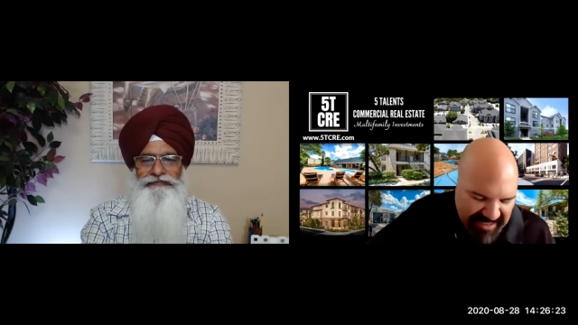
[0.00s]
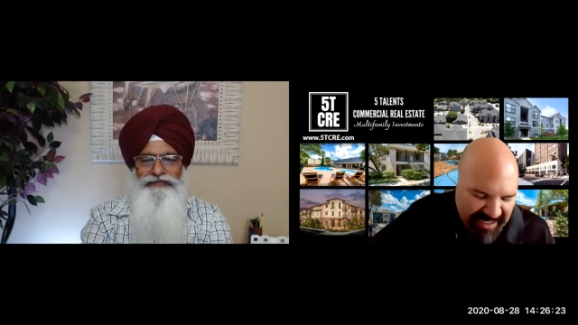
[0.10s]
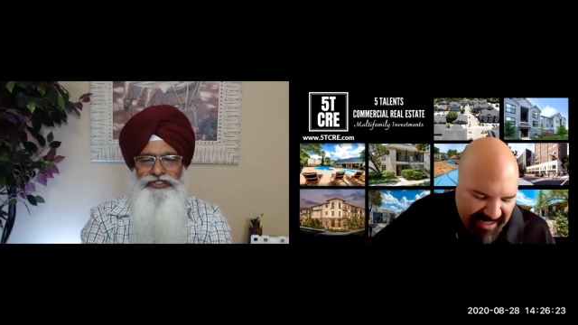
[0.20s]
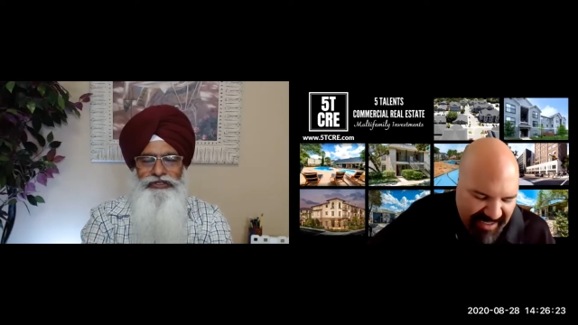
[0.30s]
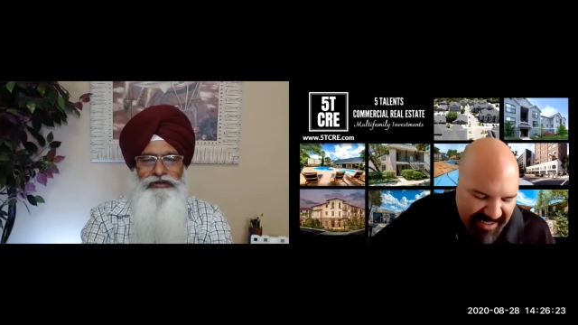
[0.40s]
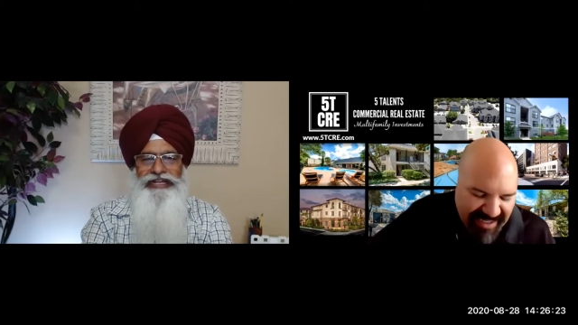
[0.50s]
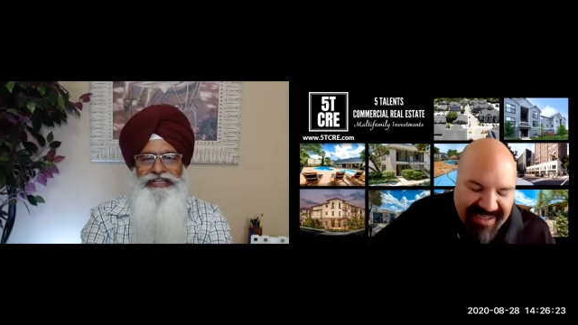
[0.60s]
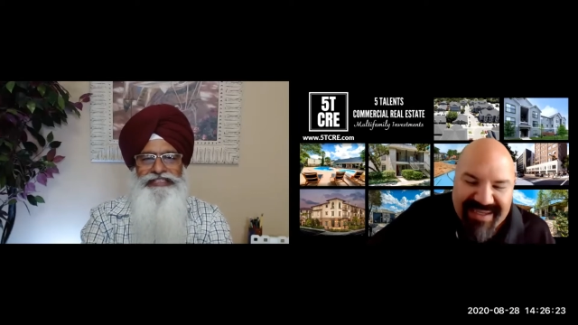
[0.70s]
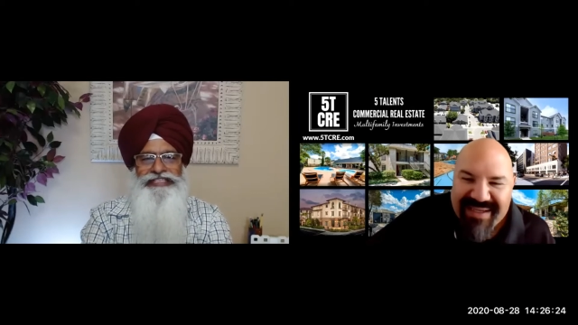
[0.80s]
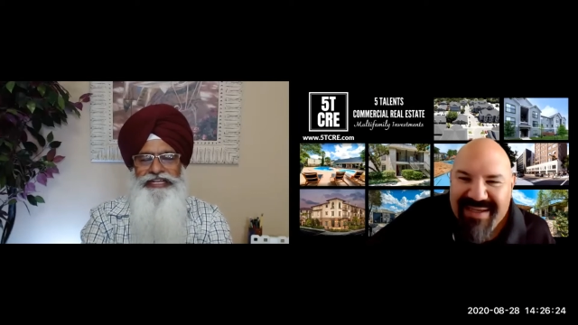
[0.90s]
Speaker 1: Uh-huh. So I
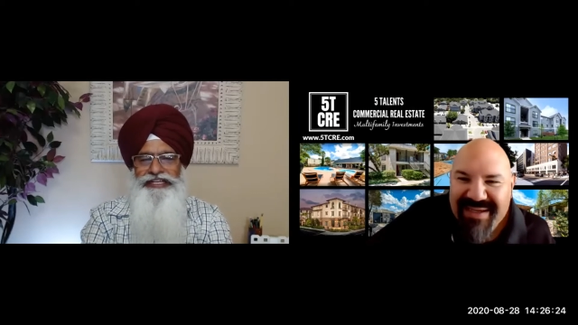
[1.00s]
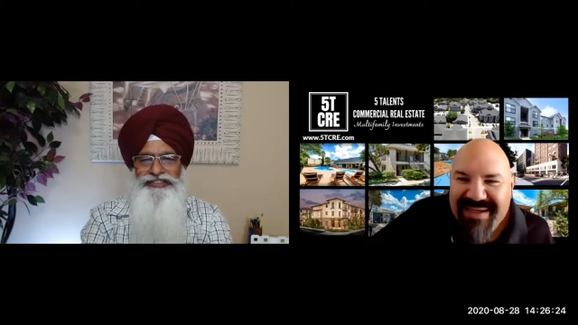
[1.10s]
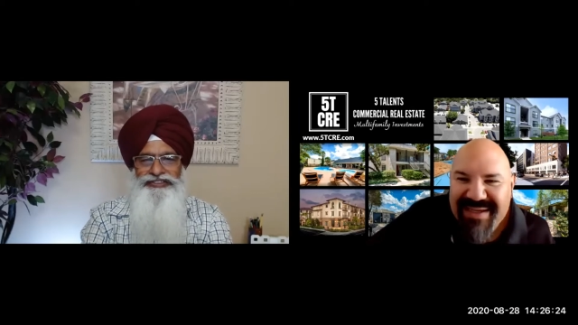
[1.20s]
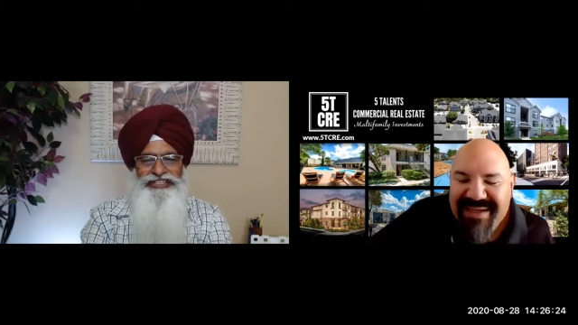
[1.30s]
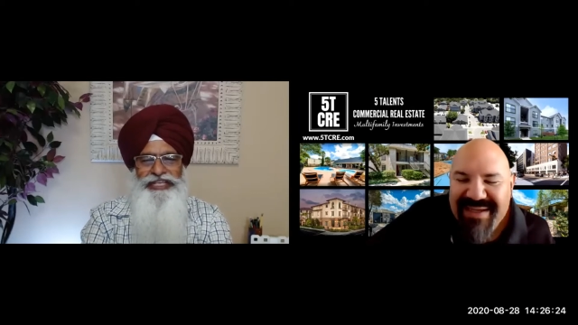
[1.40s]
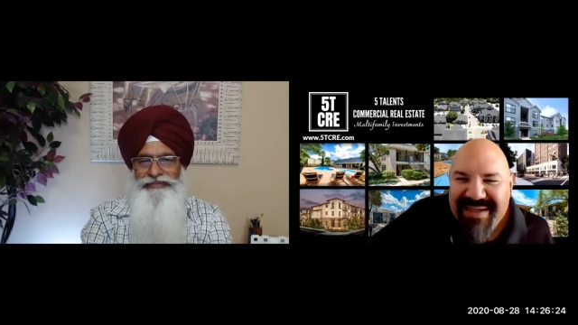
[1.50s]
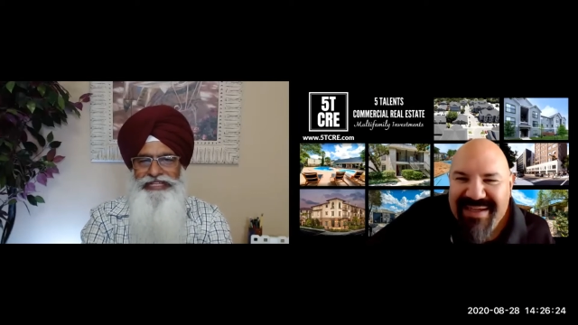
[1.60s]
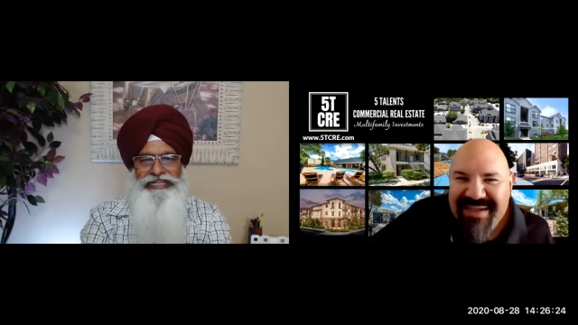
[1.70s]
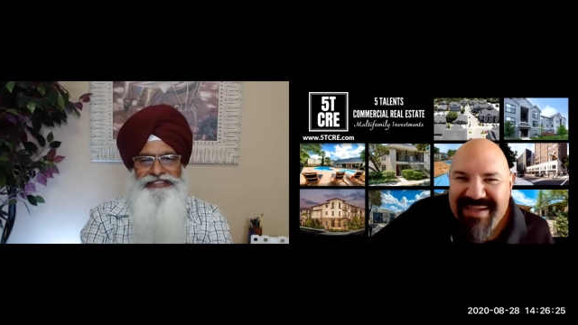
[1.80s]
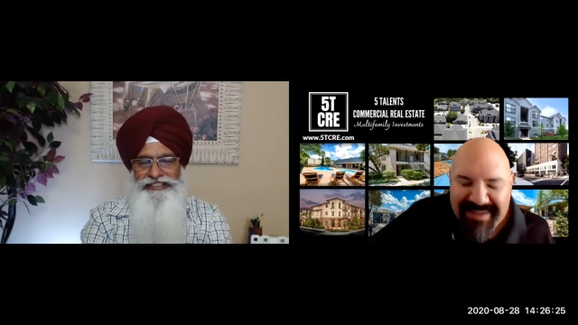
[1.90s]
decided to skip
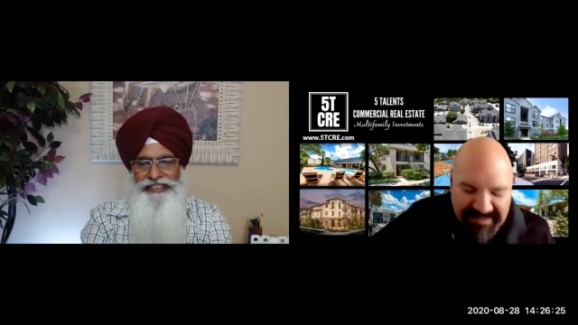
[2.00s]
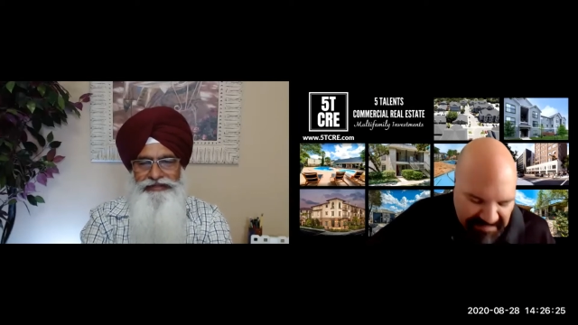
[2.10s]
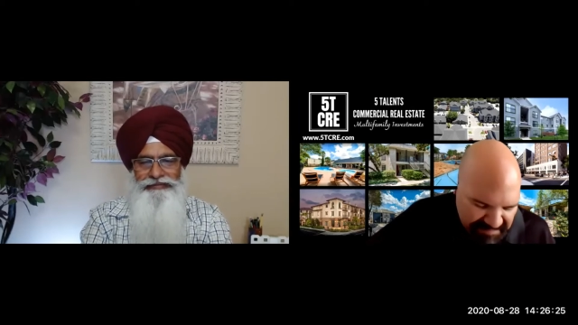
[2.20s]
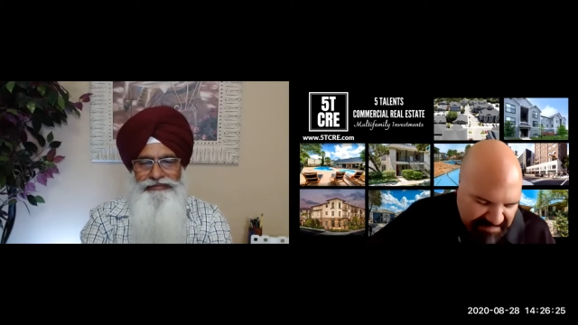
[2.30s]
that step.